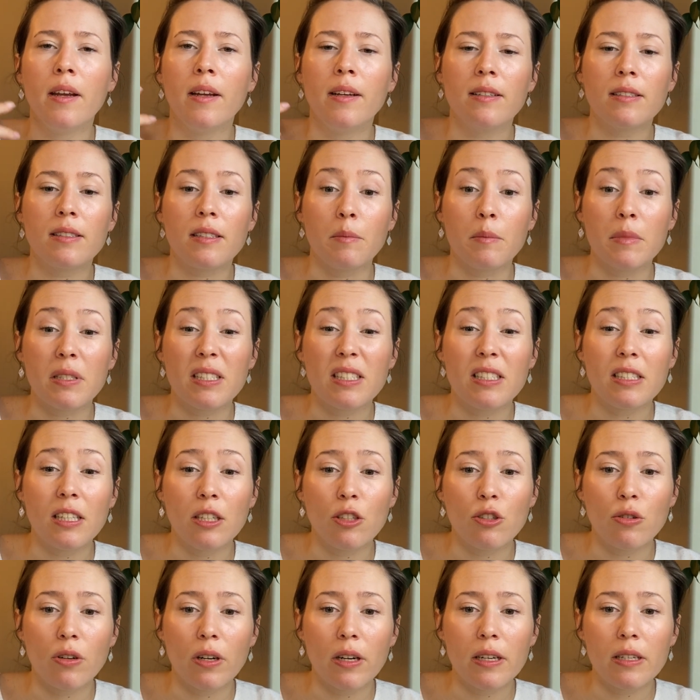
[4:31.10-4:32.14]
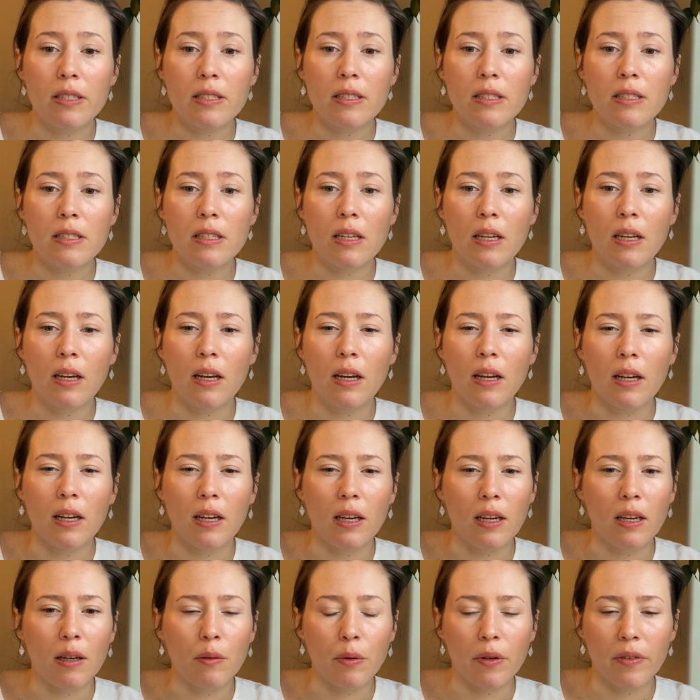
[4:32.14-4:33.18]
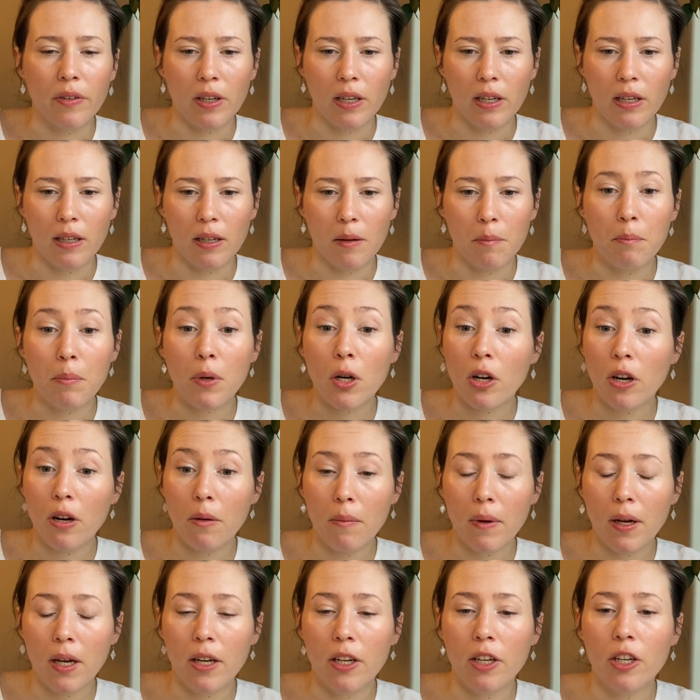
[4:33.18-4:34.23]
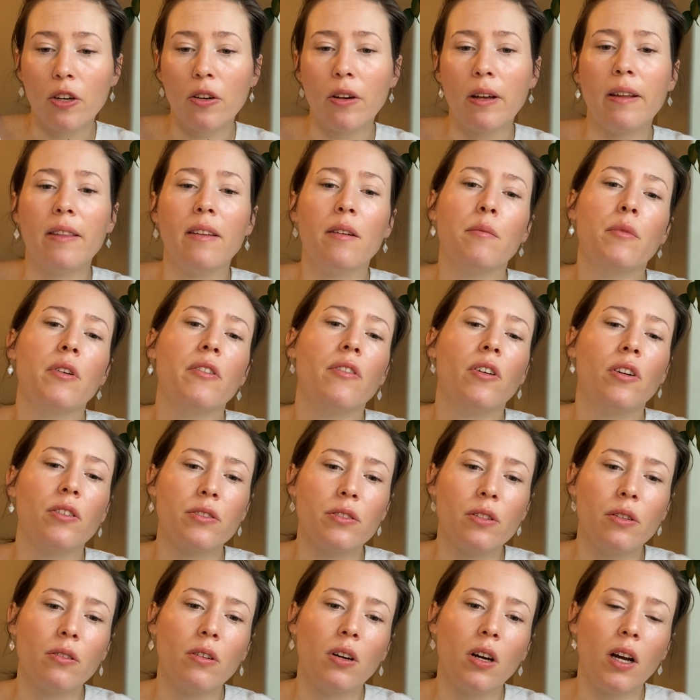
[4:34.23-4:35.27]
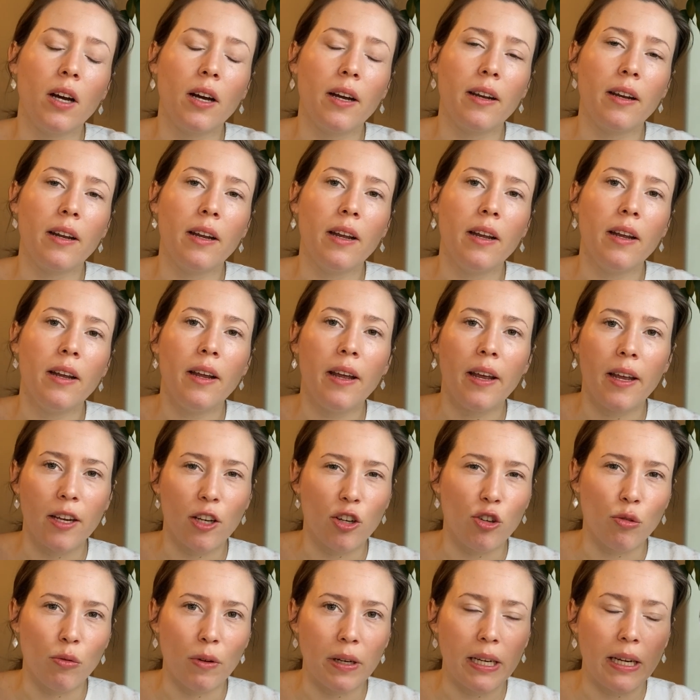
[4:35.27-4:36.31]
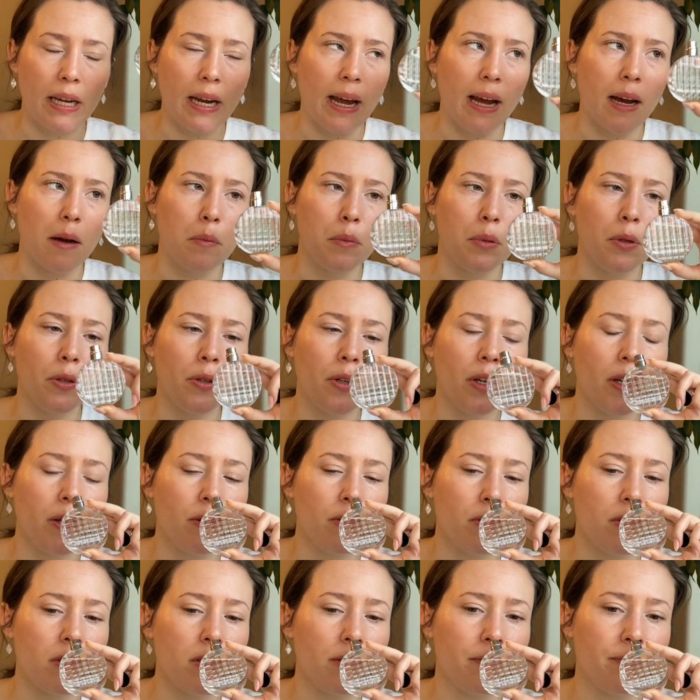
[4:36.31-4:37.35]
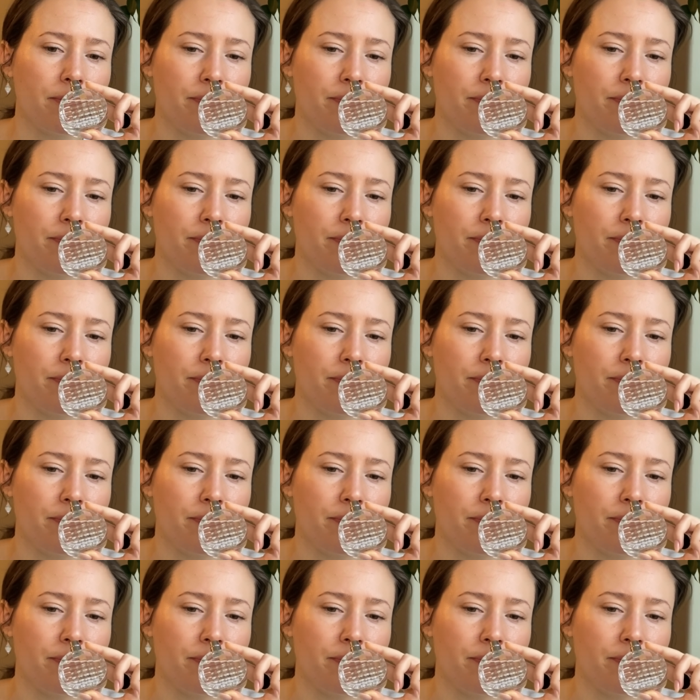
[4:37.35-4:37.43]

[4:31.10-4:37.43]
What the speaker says: some citrus. We've got a bergamot note, and then we've also got a green apple note.